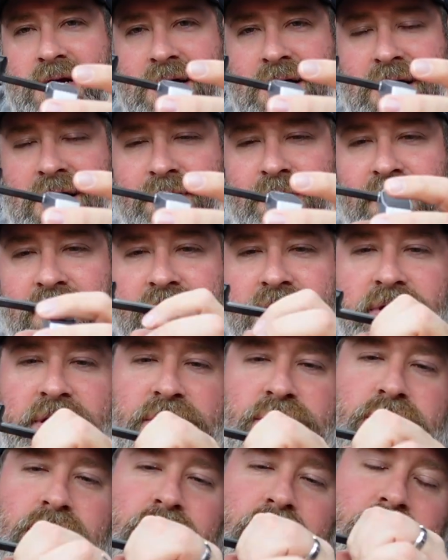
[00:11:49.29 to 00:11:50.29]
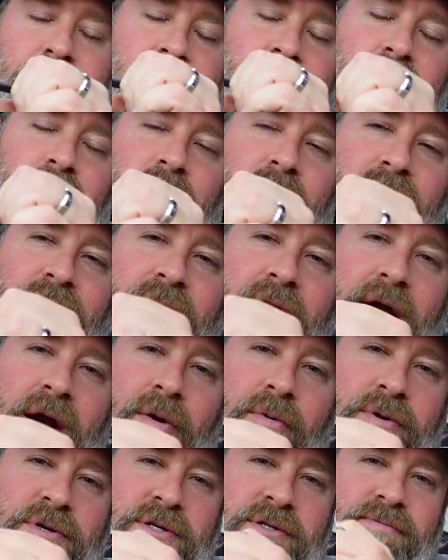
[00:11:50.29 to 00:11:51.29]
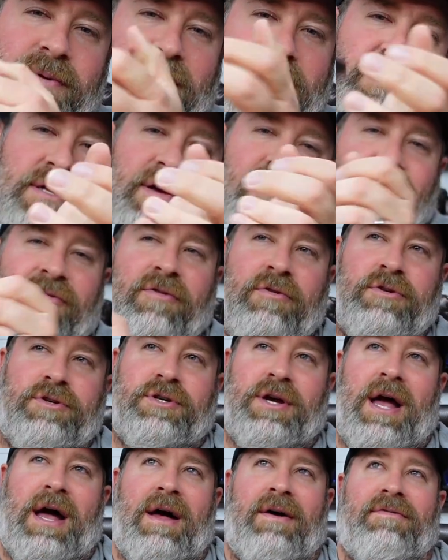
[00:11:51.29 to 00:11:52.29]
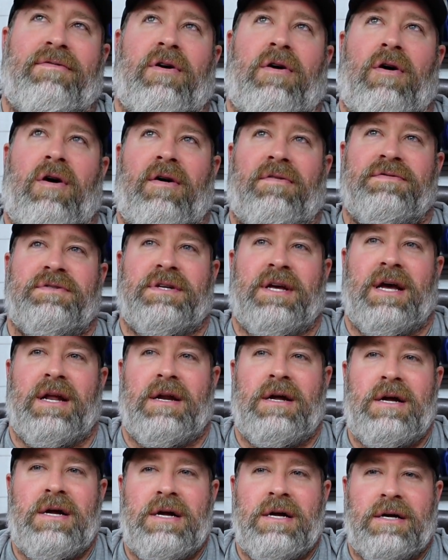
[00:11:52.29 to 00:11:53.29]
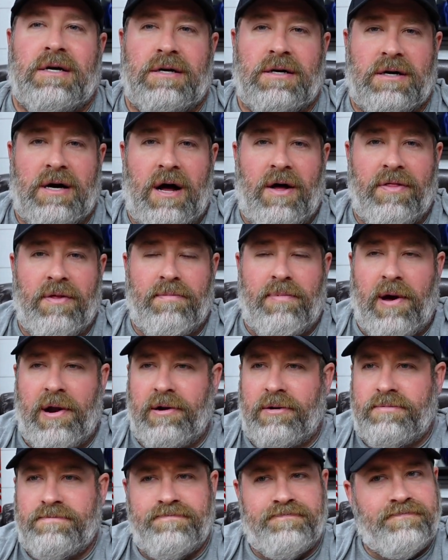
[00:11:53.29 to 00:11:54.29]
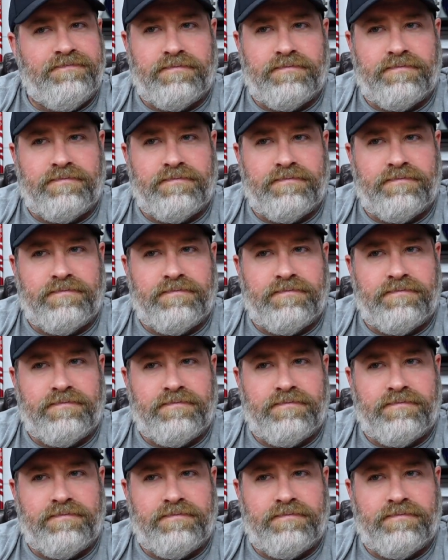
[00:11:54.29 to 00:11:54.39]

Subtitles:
But the traditional one there, which is basically a full shaft offset on the putter.